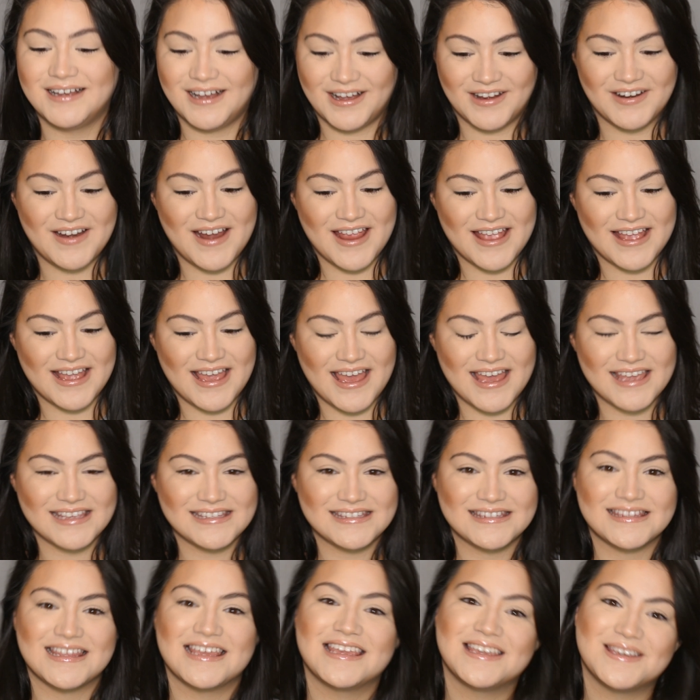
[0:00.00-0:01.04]
Alright
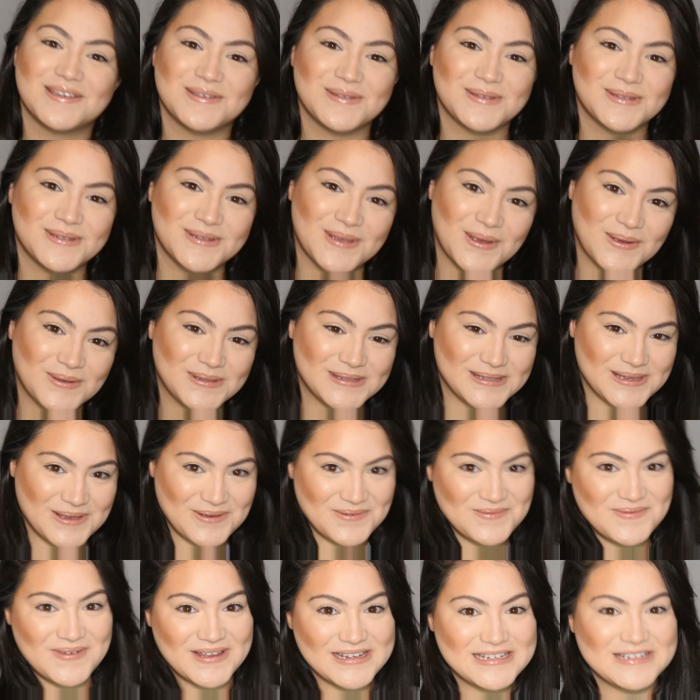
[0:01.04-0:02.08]
guys, thank you so
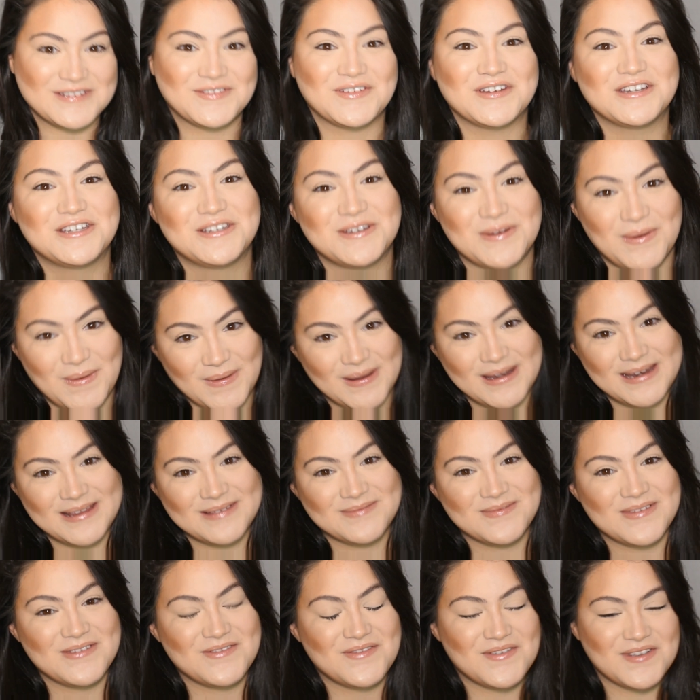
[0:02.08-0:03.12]
much for
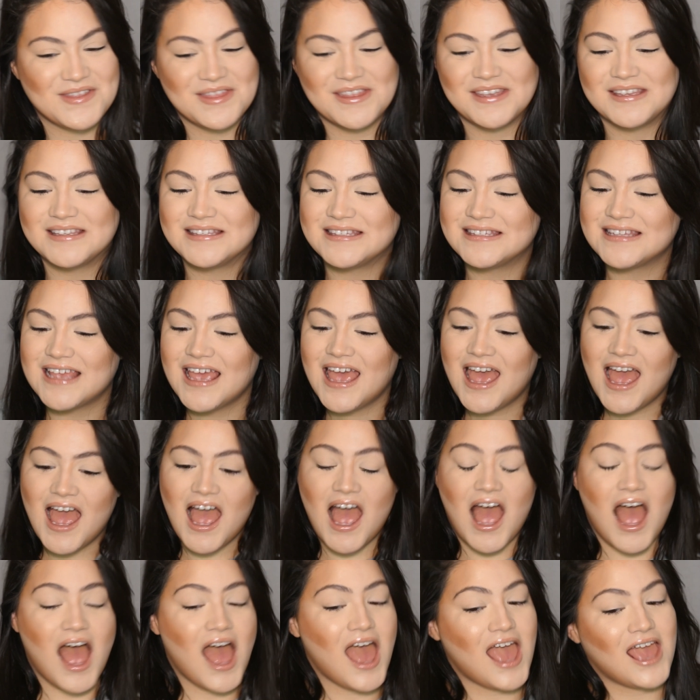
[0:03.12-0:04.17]
joining me for this.
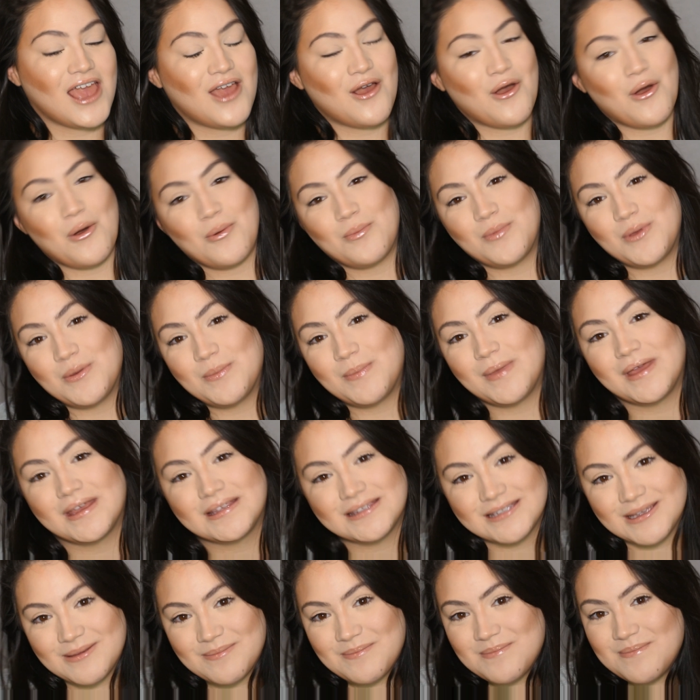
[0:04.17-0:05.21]
I hope you
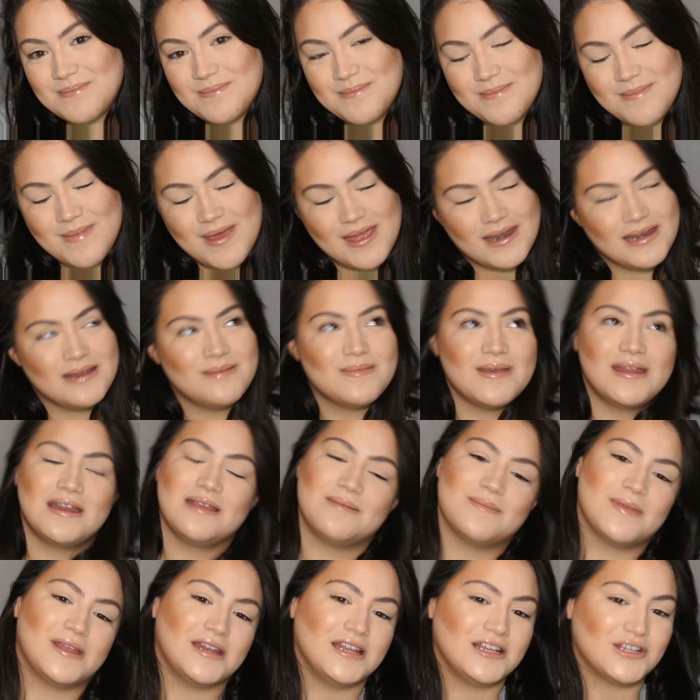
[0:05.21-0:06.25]
picked up
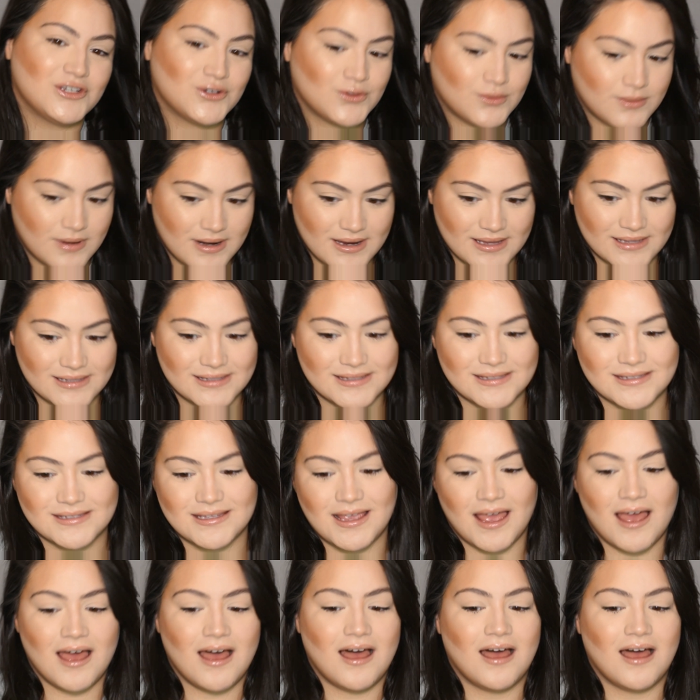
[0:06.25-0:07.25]
many tricks.